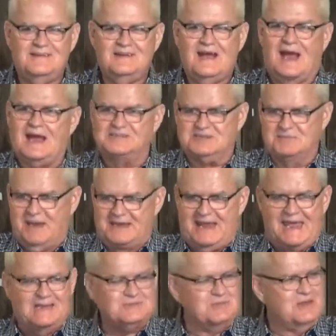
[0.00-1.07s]
I got somebody to
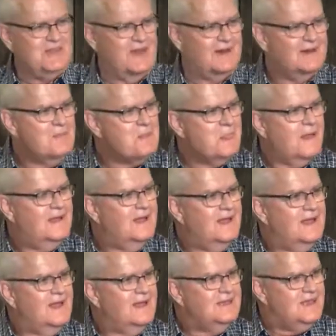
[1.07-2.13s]
answer me there.
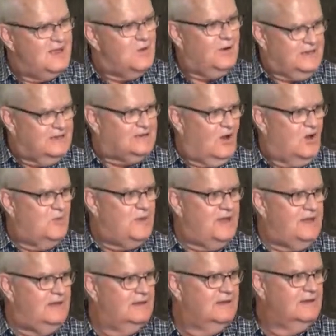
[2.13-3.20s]
You know what he told
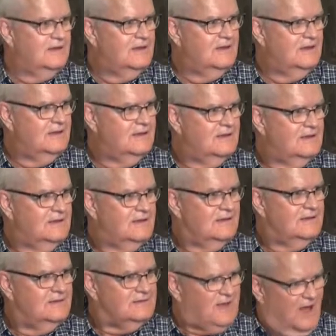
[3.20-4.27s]
me?
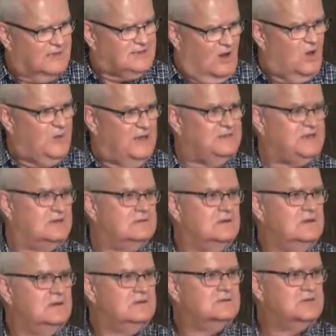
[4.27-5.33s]
God told me, he said,
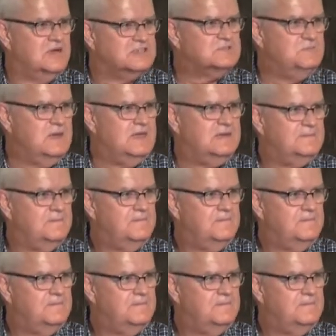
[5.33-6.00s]
trust me.